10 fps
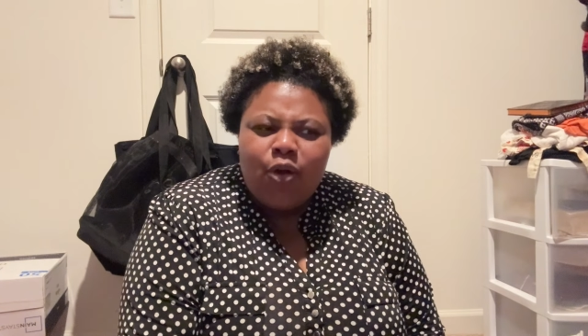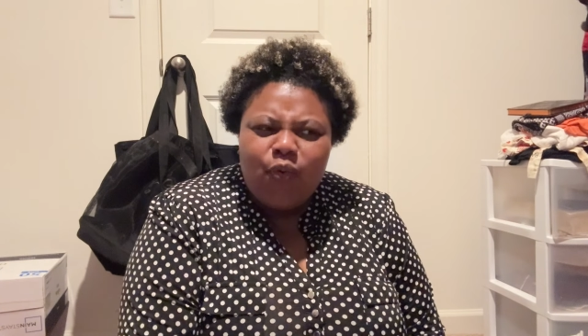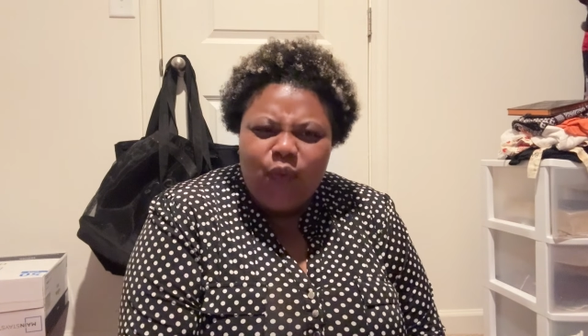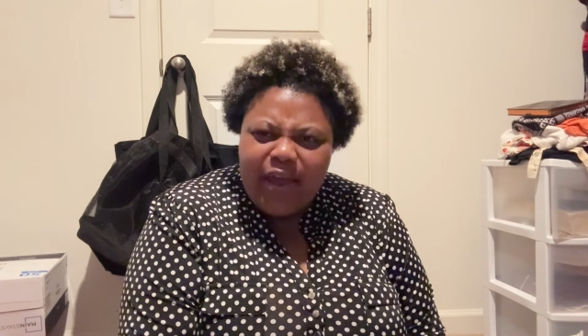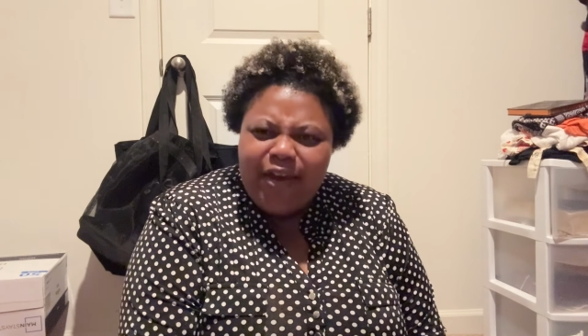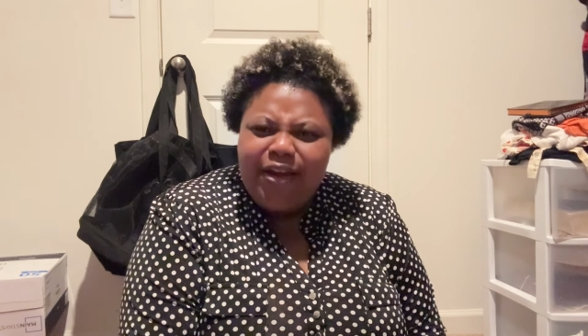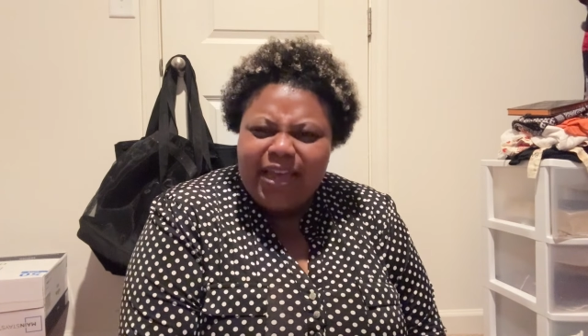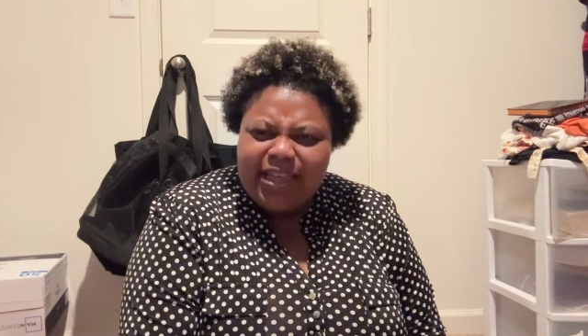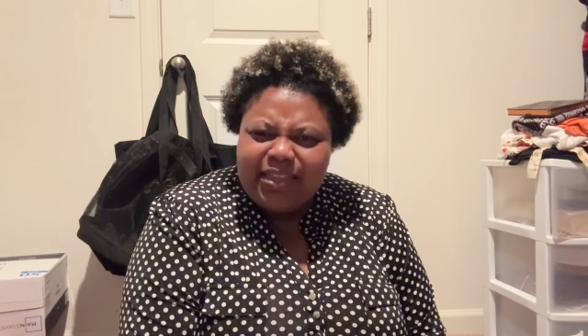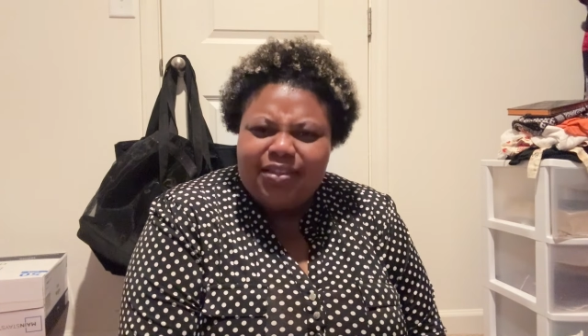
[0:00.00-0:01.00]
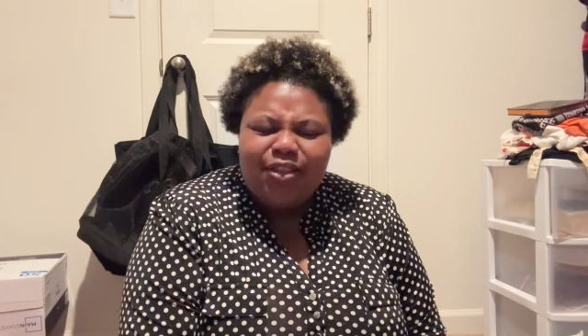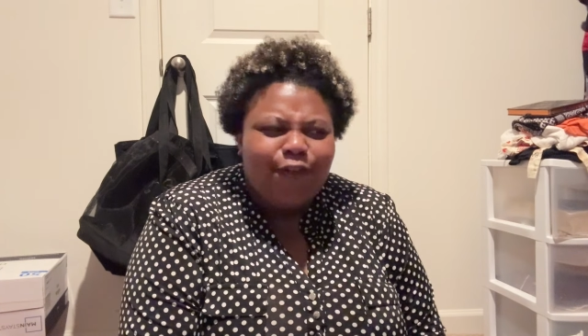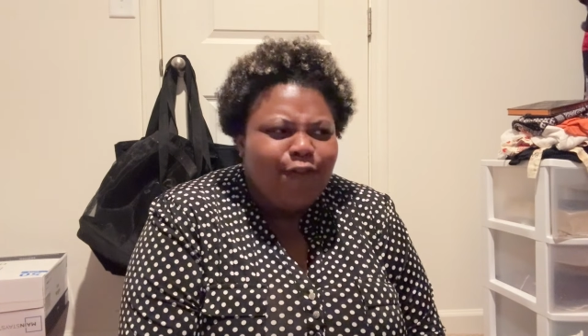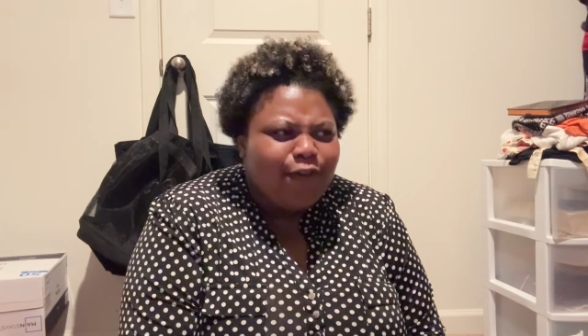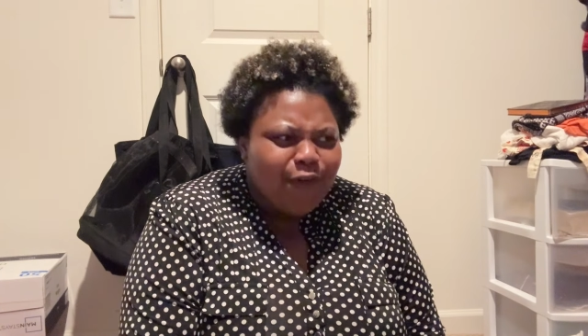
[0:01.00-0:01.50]
where is the
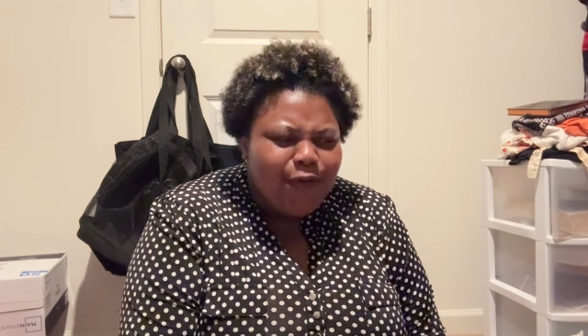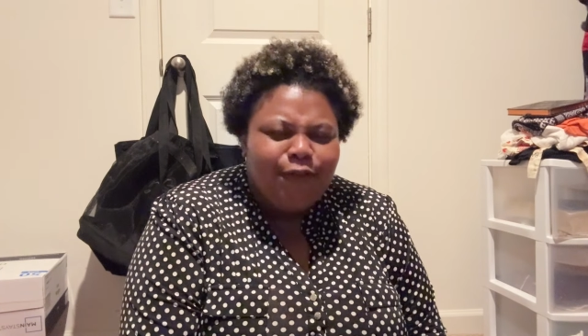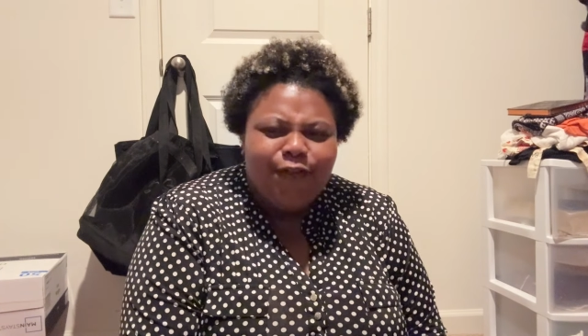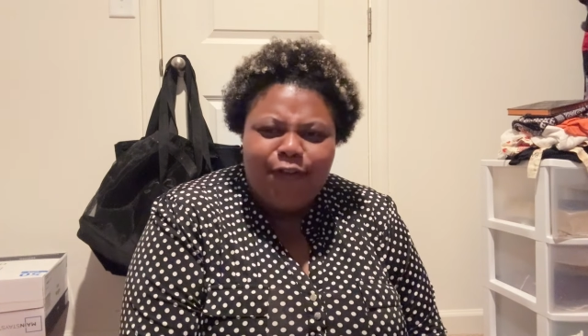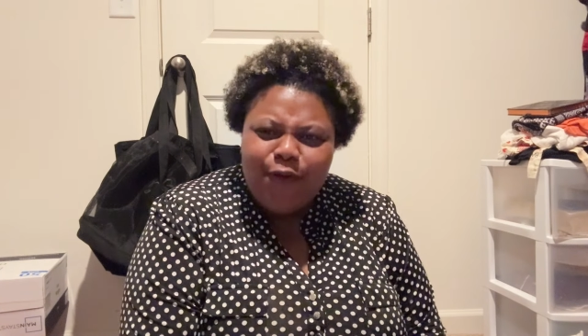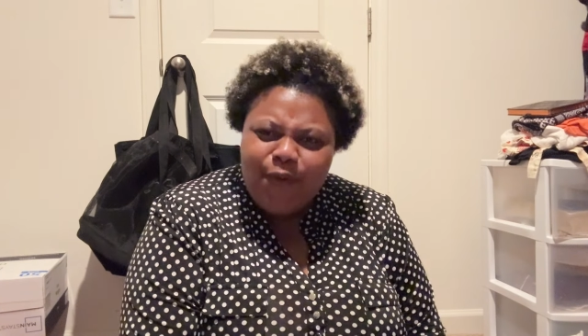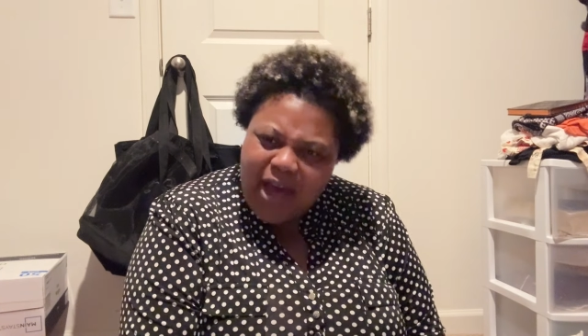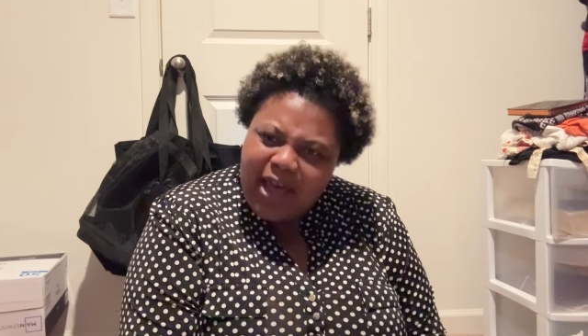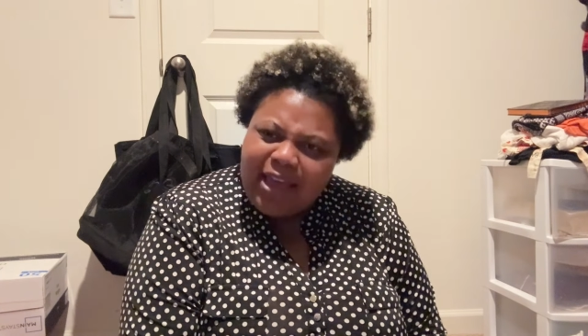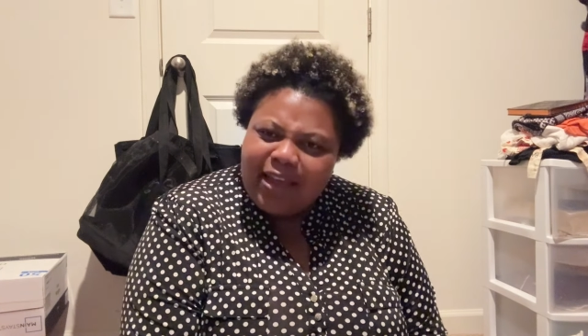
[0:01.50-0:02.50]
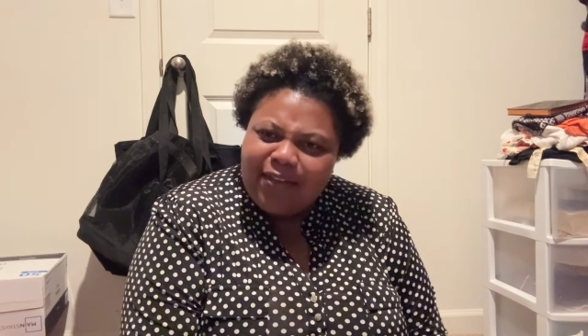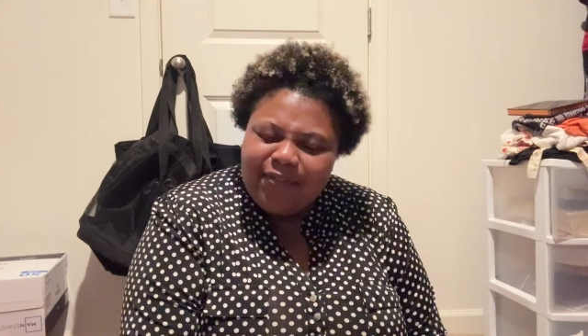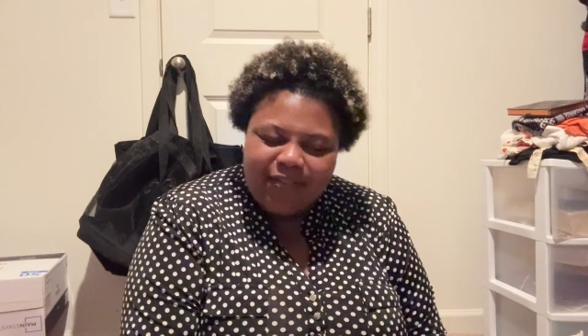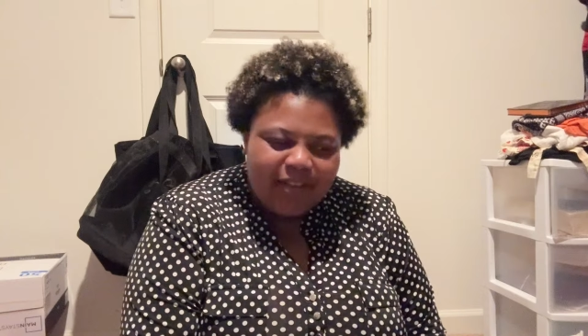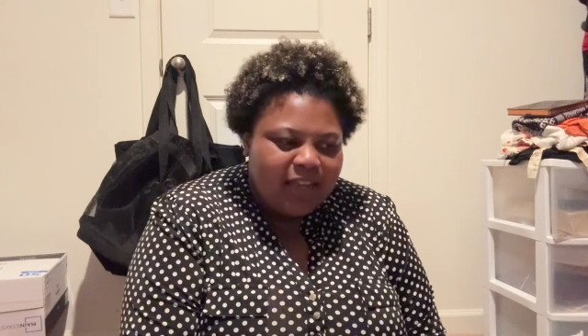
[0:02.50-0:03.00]
fruitful wife?